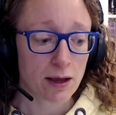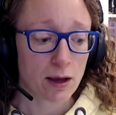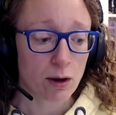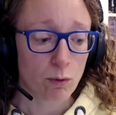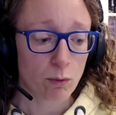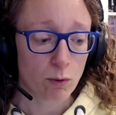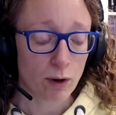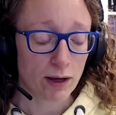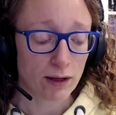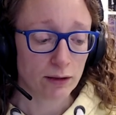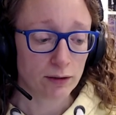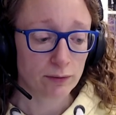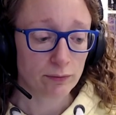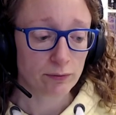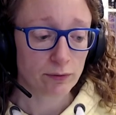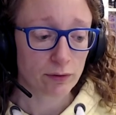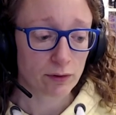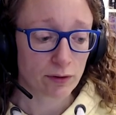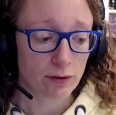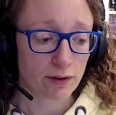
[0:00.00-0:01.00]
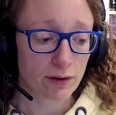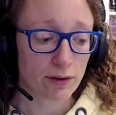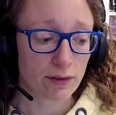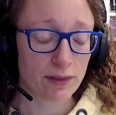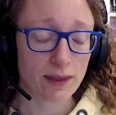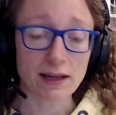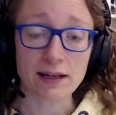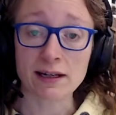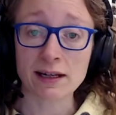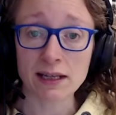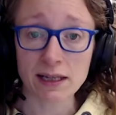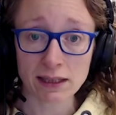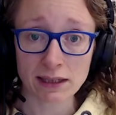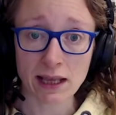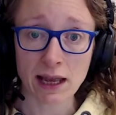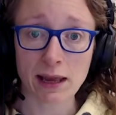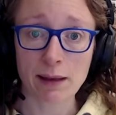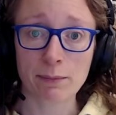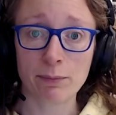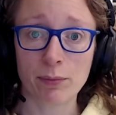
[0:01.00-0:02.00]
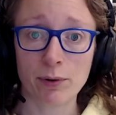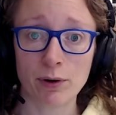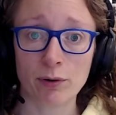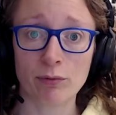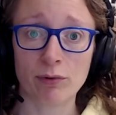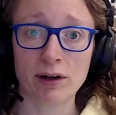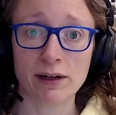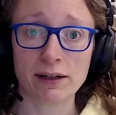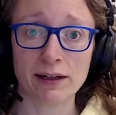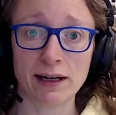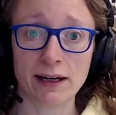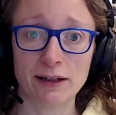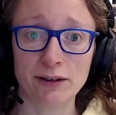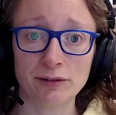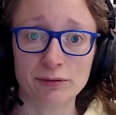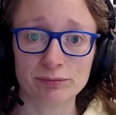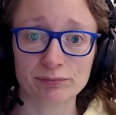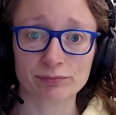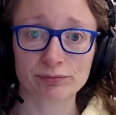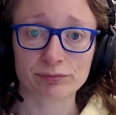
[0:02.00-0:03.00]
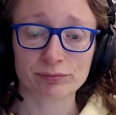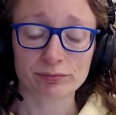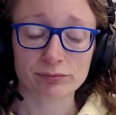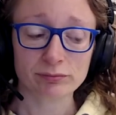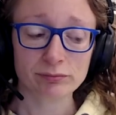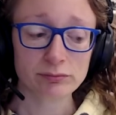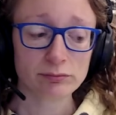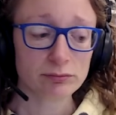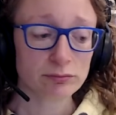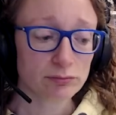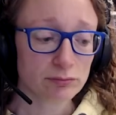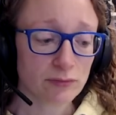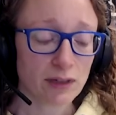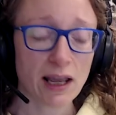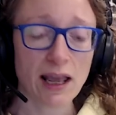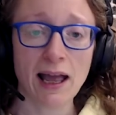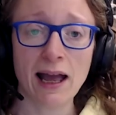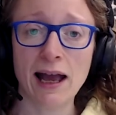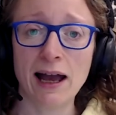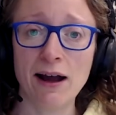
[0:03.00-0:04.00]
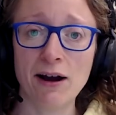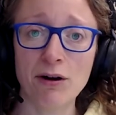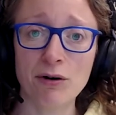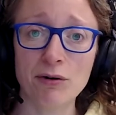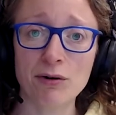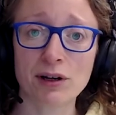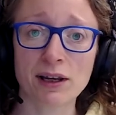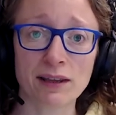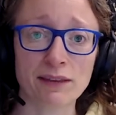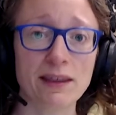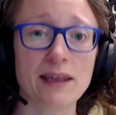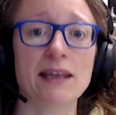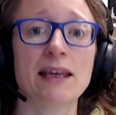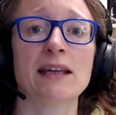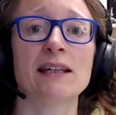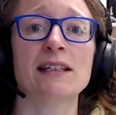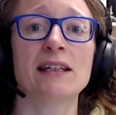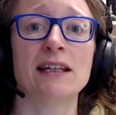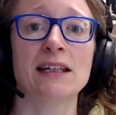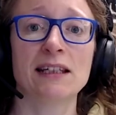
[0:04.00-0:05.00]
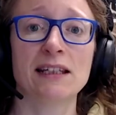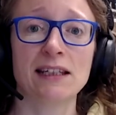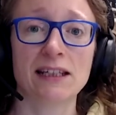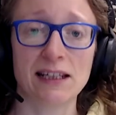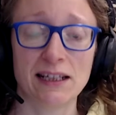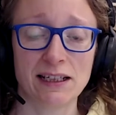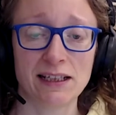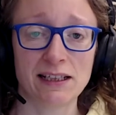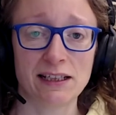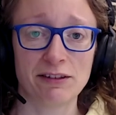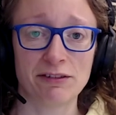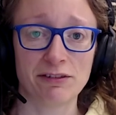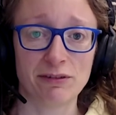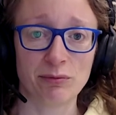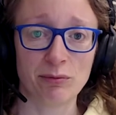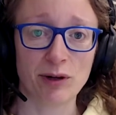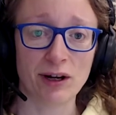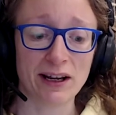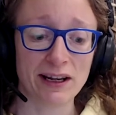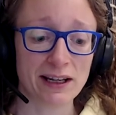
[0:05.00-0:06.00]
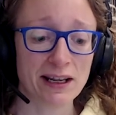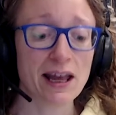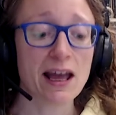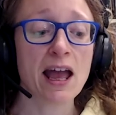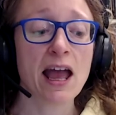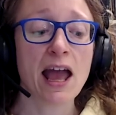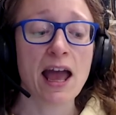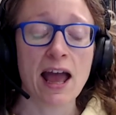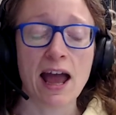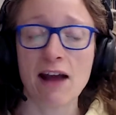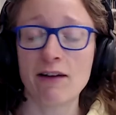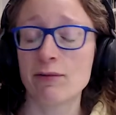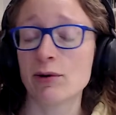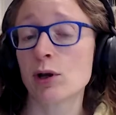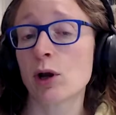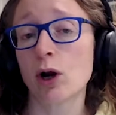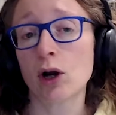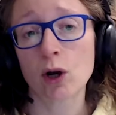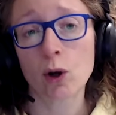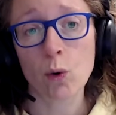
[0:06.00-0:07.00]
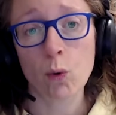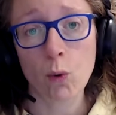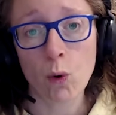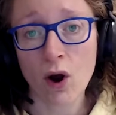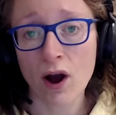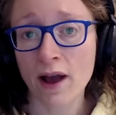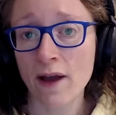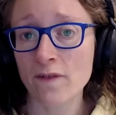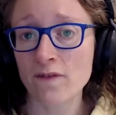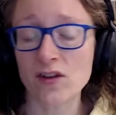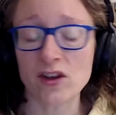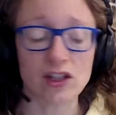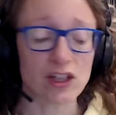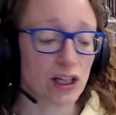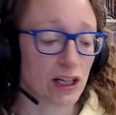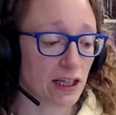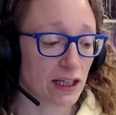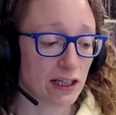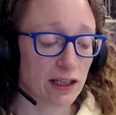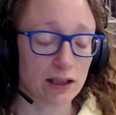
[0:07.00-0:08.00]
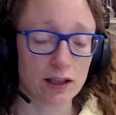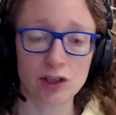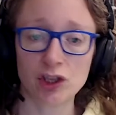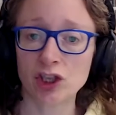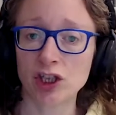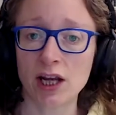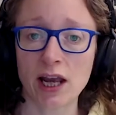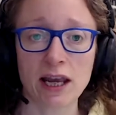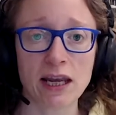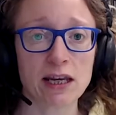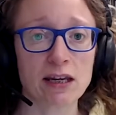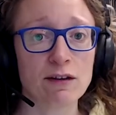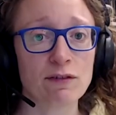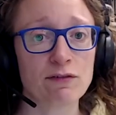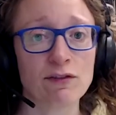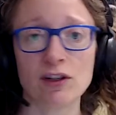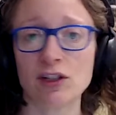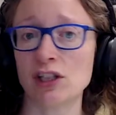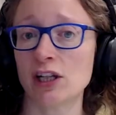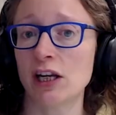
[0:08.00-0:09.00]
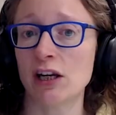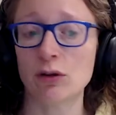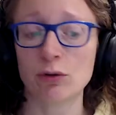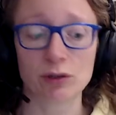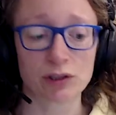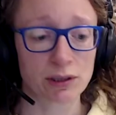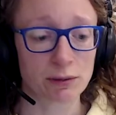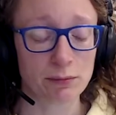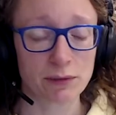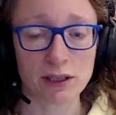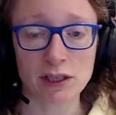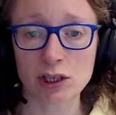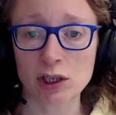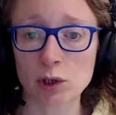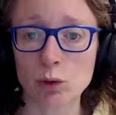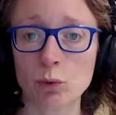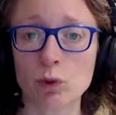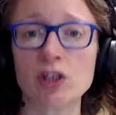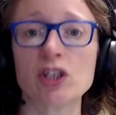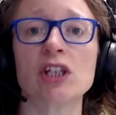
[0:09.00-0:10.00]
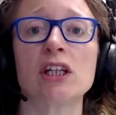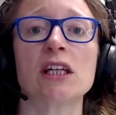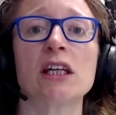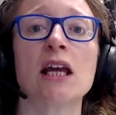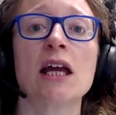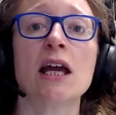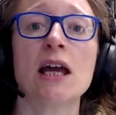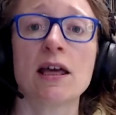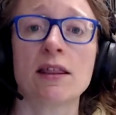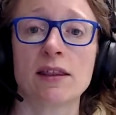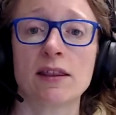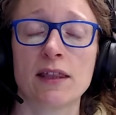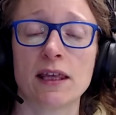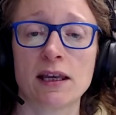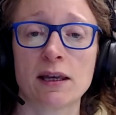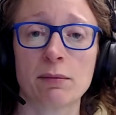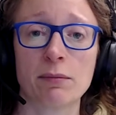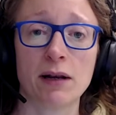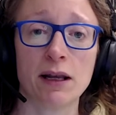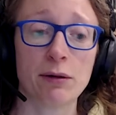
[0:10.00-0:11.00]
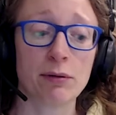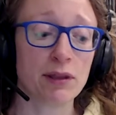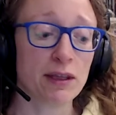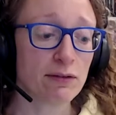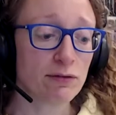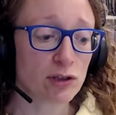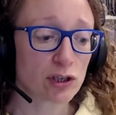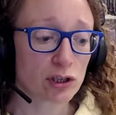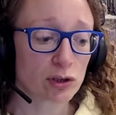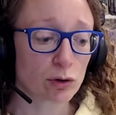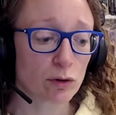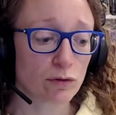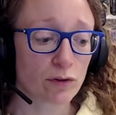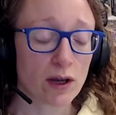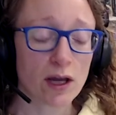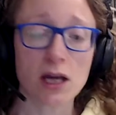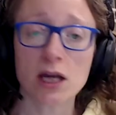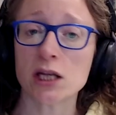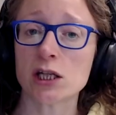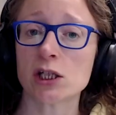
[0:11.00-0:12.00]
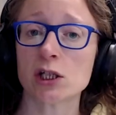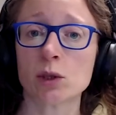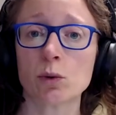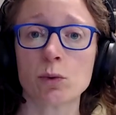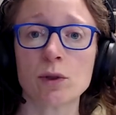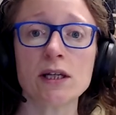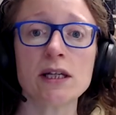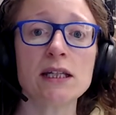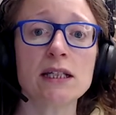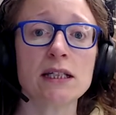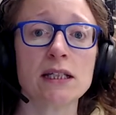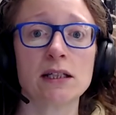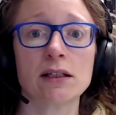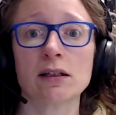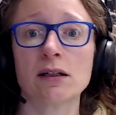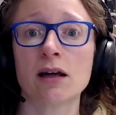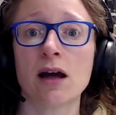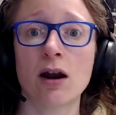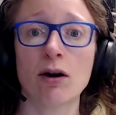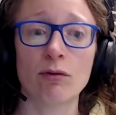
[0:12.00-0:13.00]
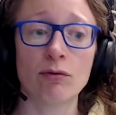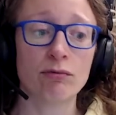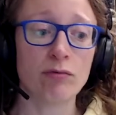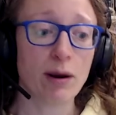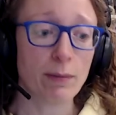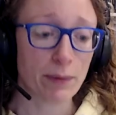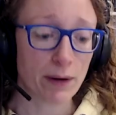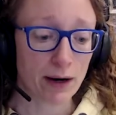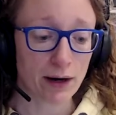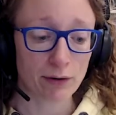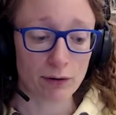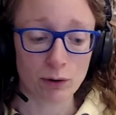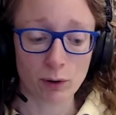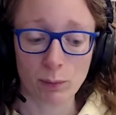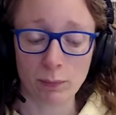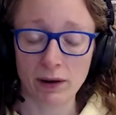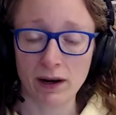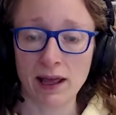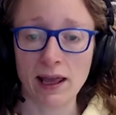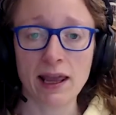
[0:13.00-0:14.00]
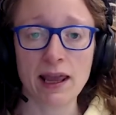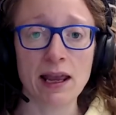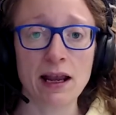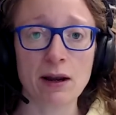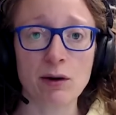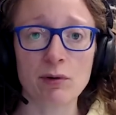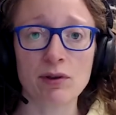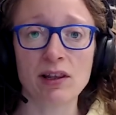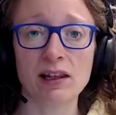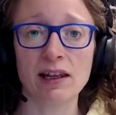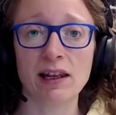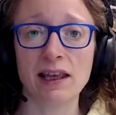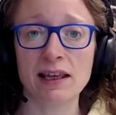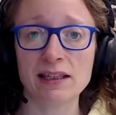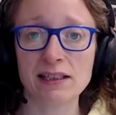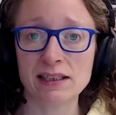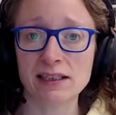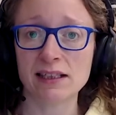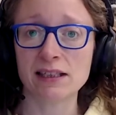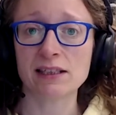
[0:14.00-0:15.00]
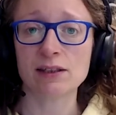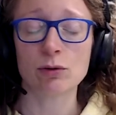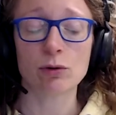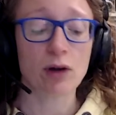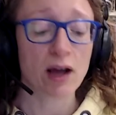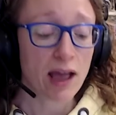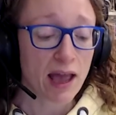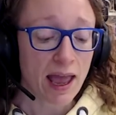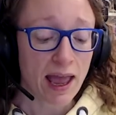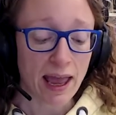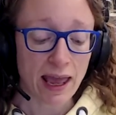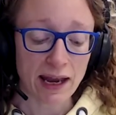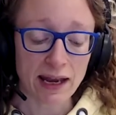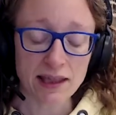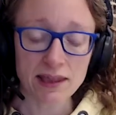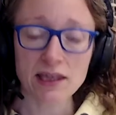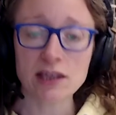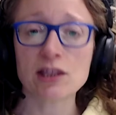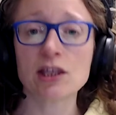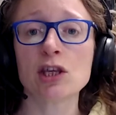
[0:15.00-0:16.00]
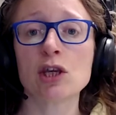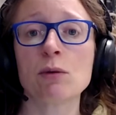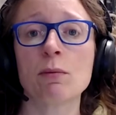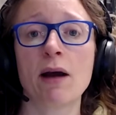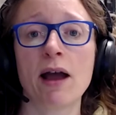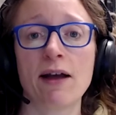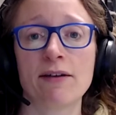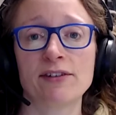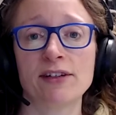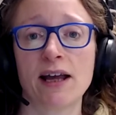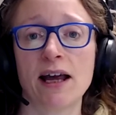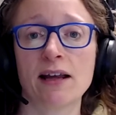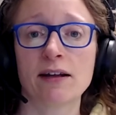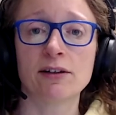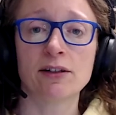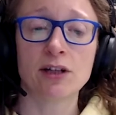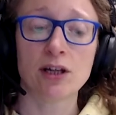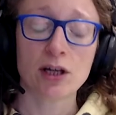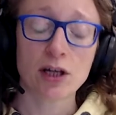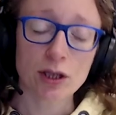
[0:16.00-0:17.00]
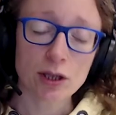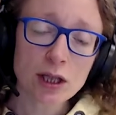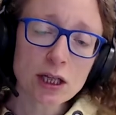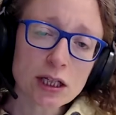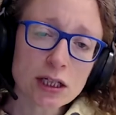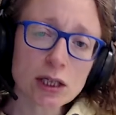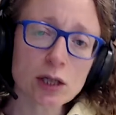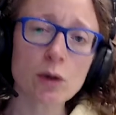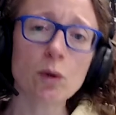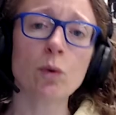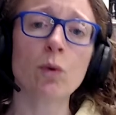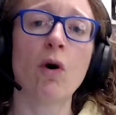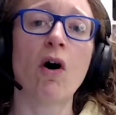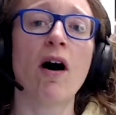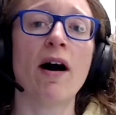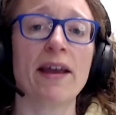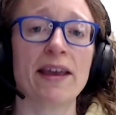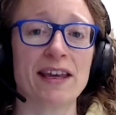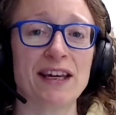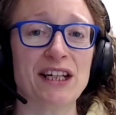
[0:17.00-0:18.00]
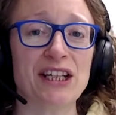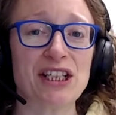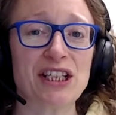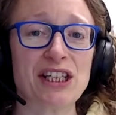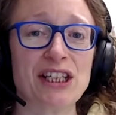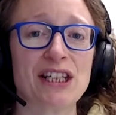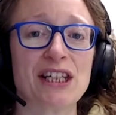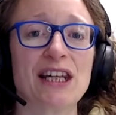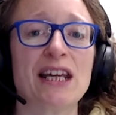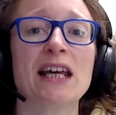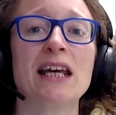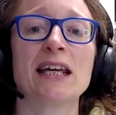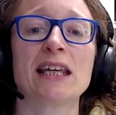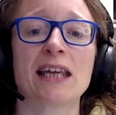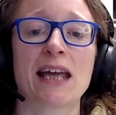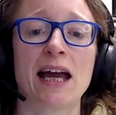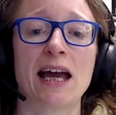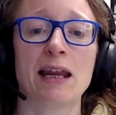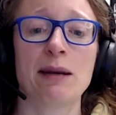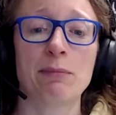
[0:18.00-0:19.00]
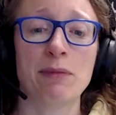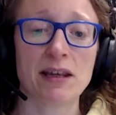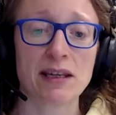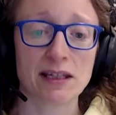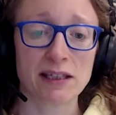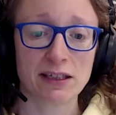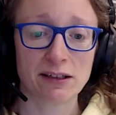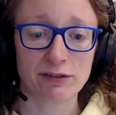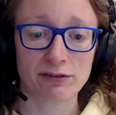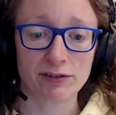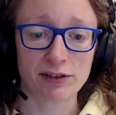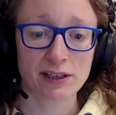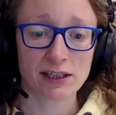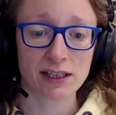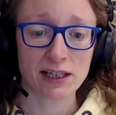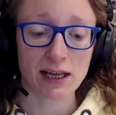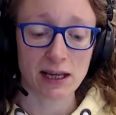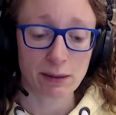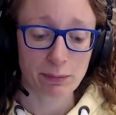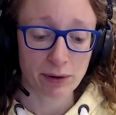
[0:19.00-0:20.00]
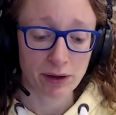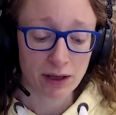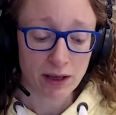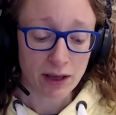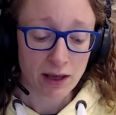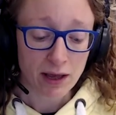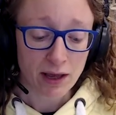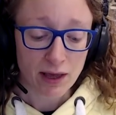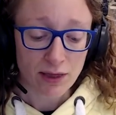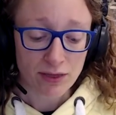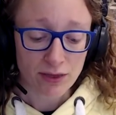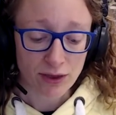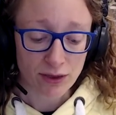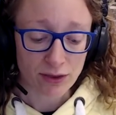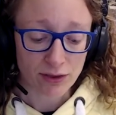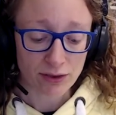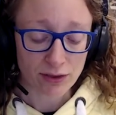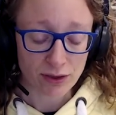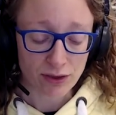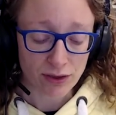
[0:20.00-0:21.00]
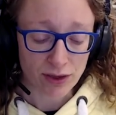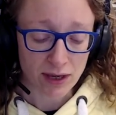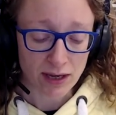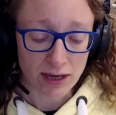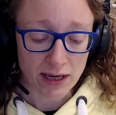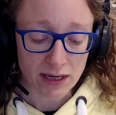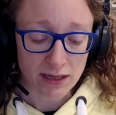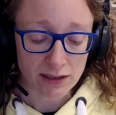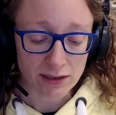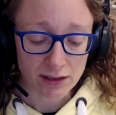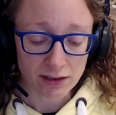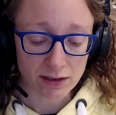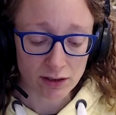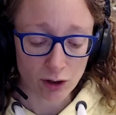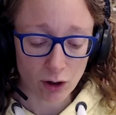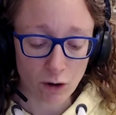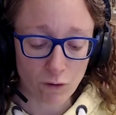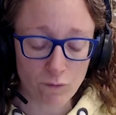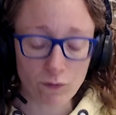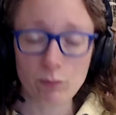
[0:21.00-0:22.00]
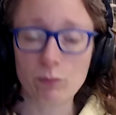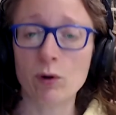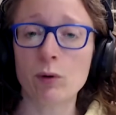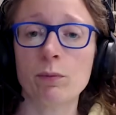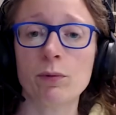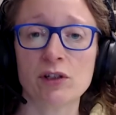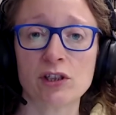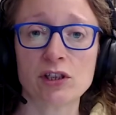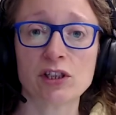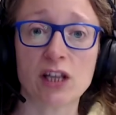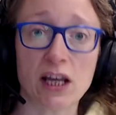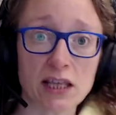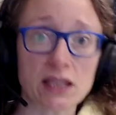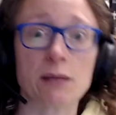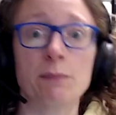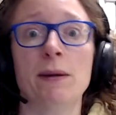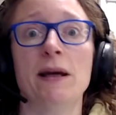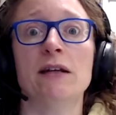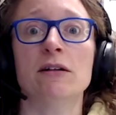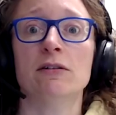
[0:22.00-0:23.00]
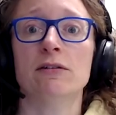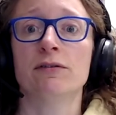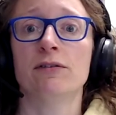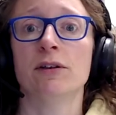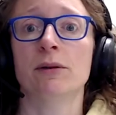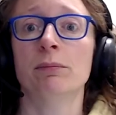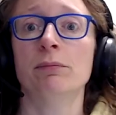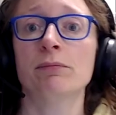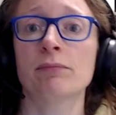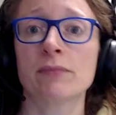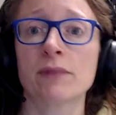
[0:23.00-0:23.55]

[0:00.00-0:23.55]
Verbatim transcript: well, they need that input right now. How can they get it in a different way? Have we got a quiet fidget, a little chain fidget, or something squidgy that they can play with? Even just sort of squeezing a rubber or playing with laces or anything that you might have to hand that's quiet can make a difference here. But the, the thing is that often we'll take the pen off them.